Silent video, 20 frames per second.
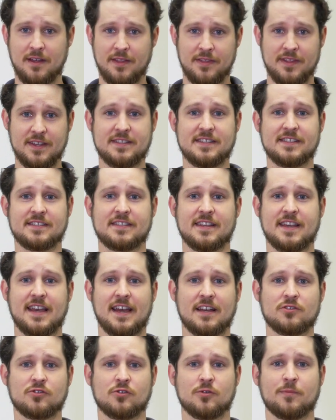This is the
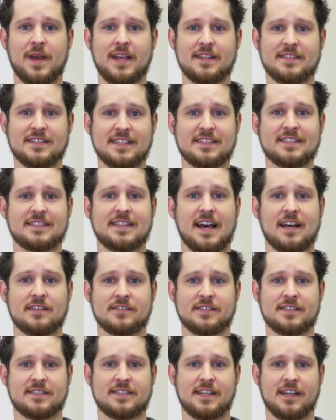KestrelMet
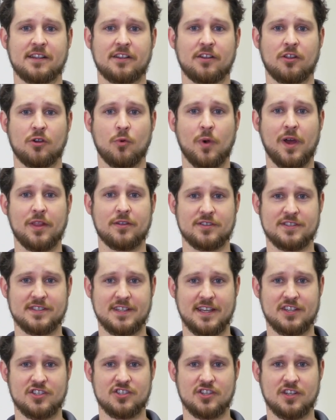6000 Cellular Weather
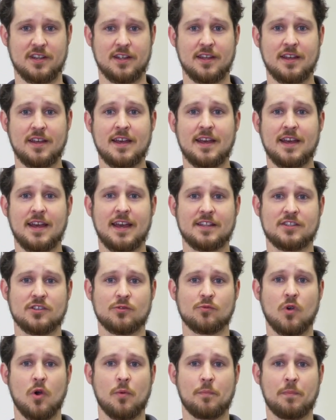Station. It's a
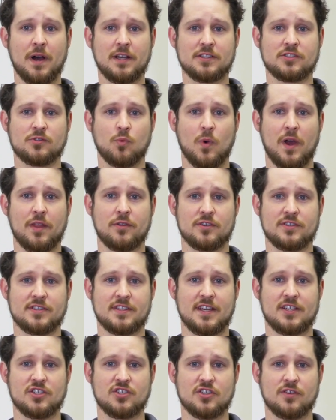robust weather
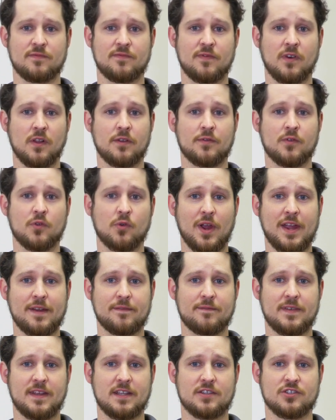station full of great
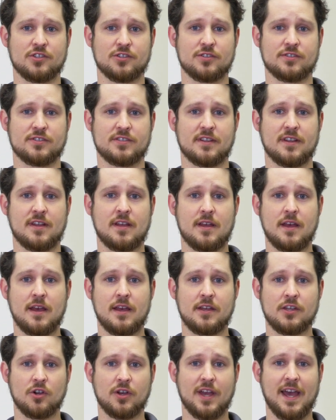features.
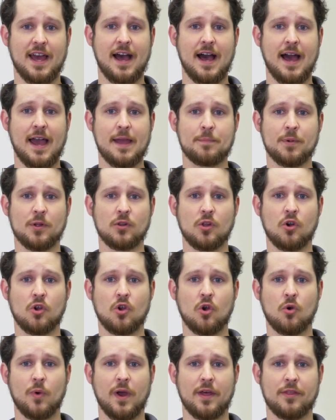You'll get
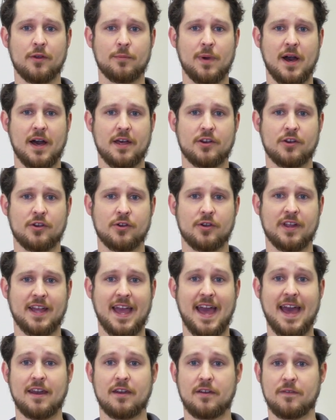hyperlocal weather monitoring
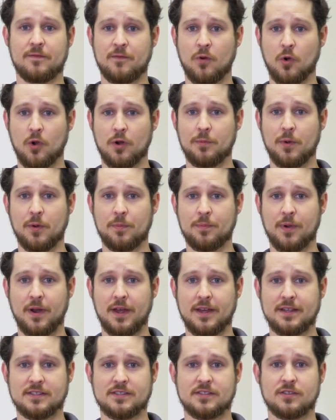at an affordable
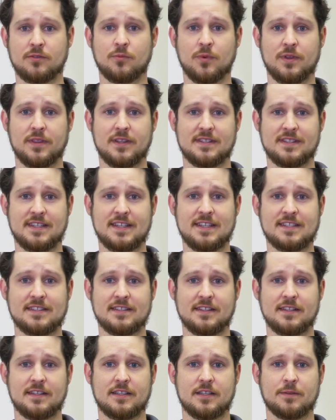price with this
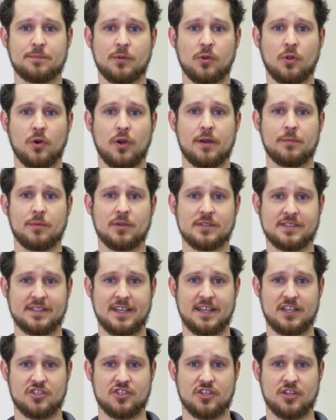easily deployable
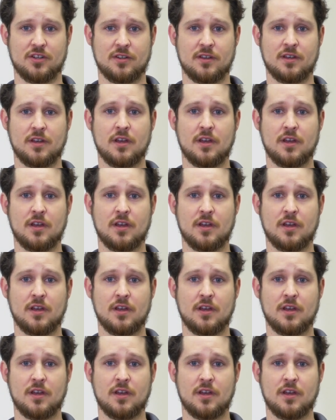station.